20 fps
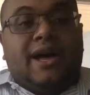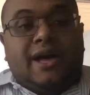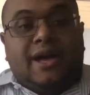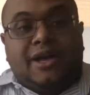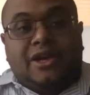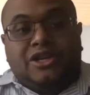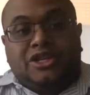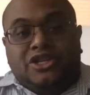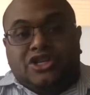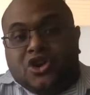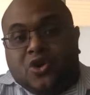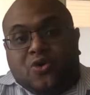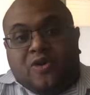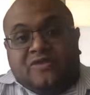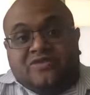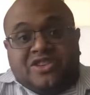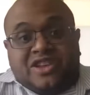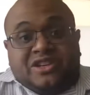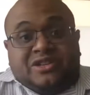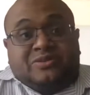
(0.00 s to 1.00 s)
show of
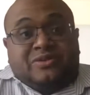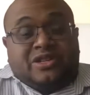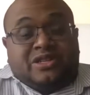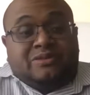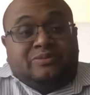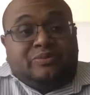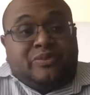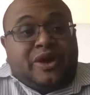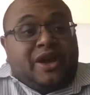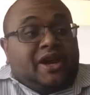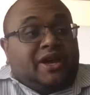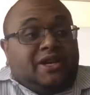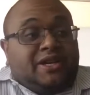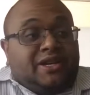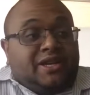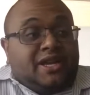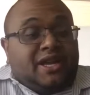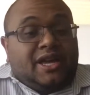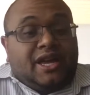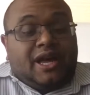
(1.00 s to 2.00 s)
disrespect
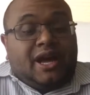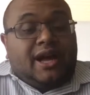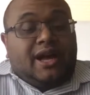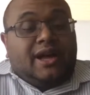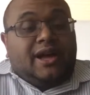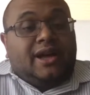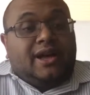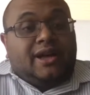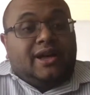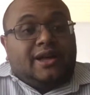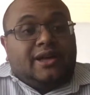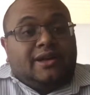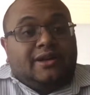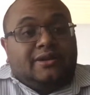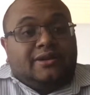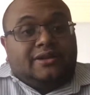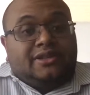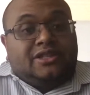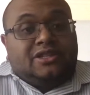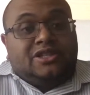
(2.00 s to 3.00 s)
uh,
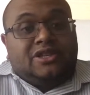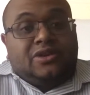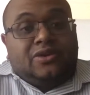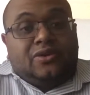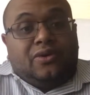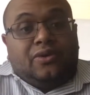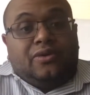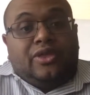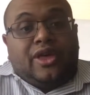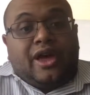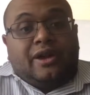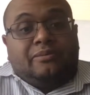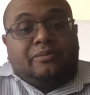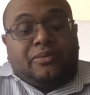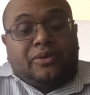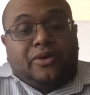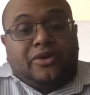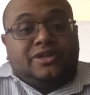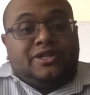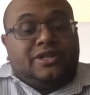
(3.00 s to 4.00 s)
to that
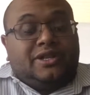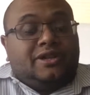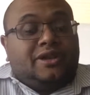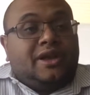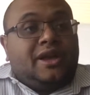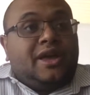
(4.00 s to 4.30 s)
person.